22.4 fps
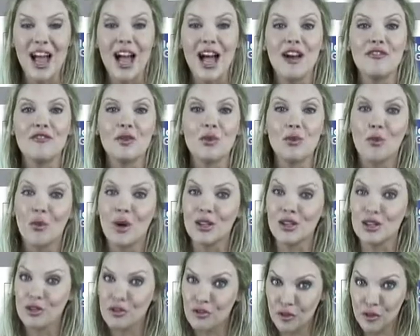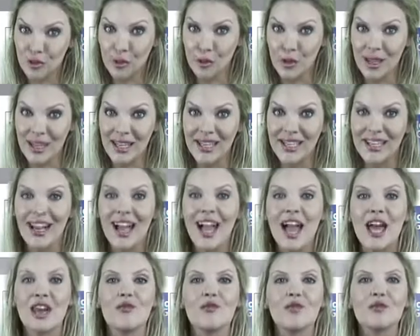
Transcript: Have a wonderful week, and